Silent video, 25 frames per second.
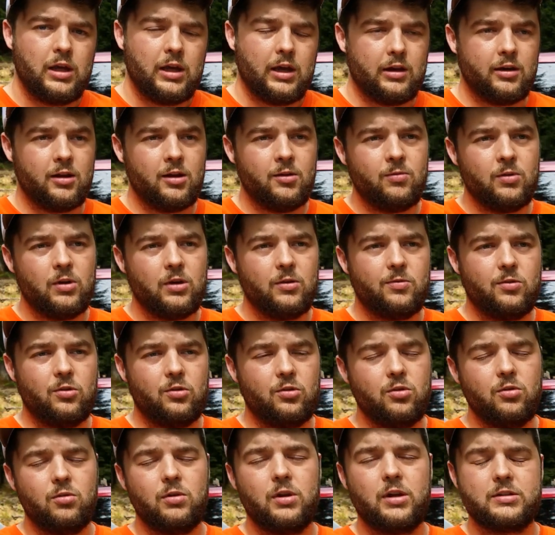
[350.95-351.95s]
And even if you
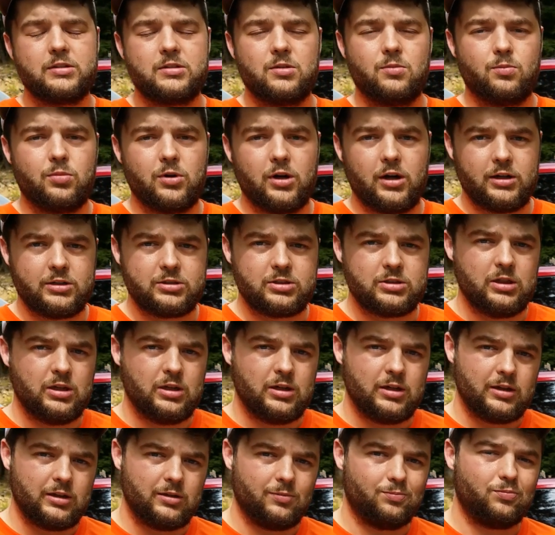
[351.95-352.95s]
do hit some brush,
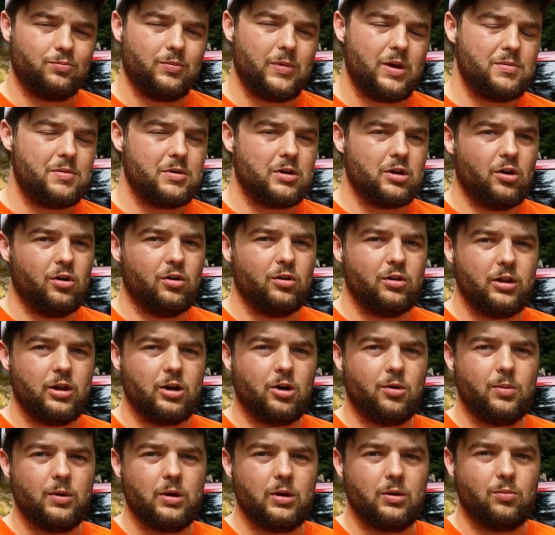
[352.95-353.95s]
maybe go a
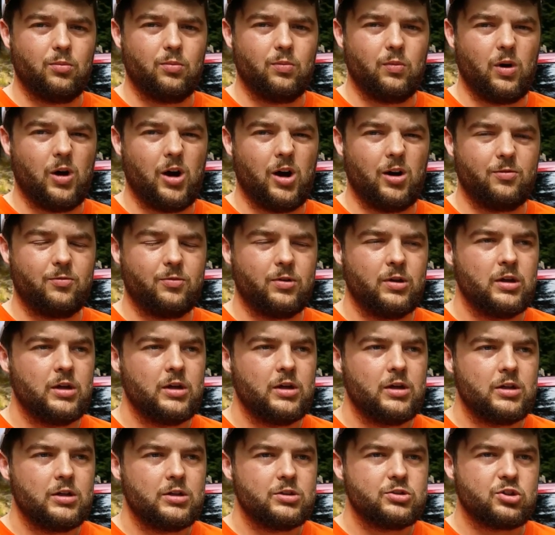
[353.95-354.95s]
little bit off
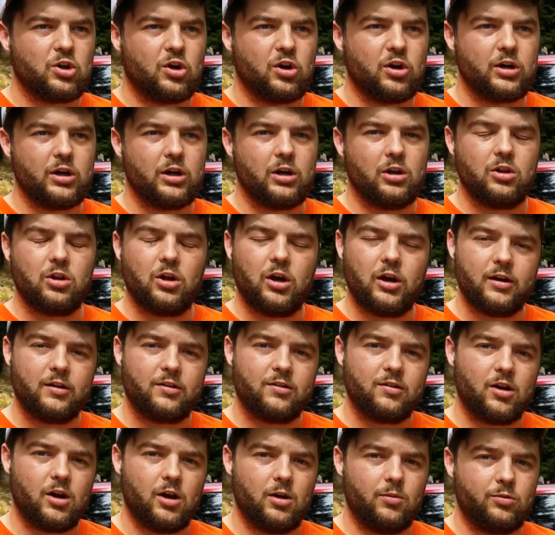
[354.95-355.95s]
target, a lot of
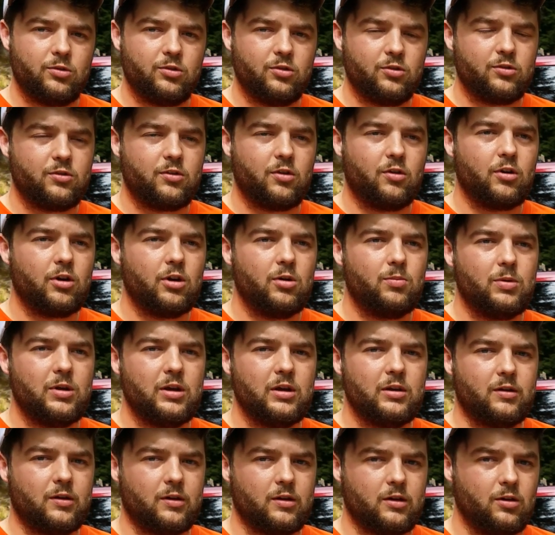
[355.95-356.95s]
times you're still going to be
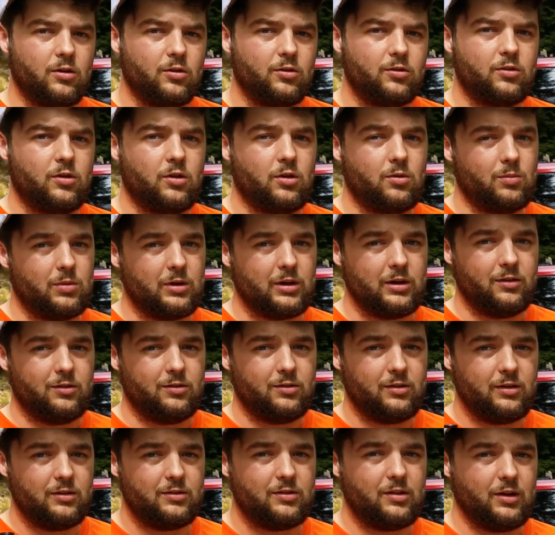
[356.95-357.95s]
in the kill zone because
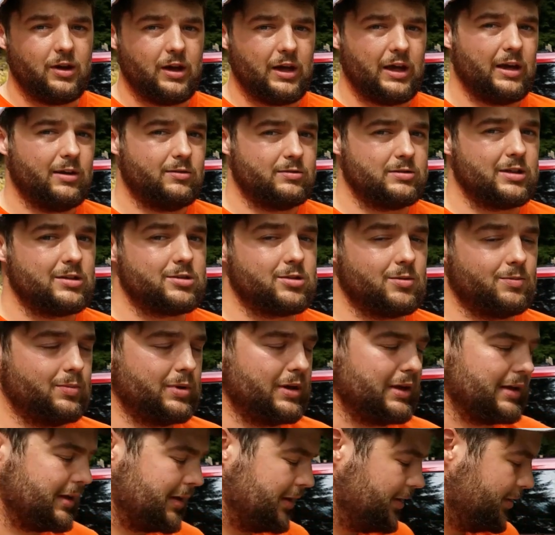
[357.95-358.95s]
these have such a
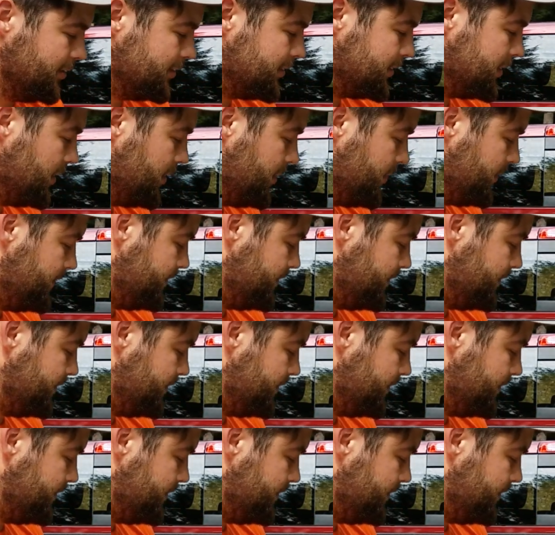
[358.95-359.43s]
big kill zone.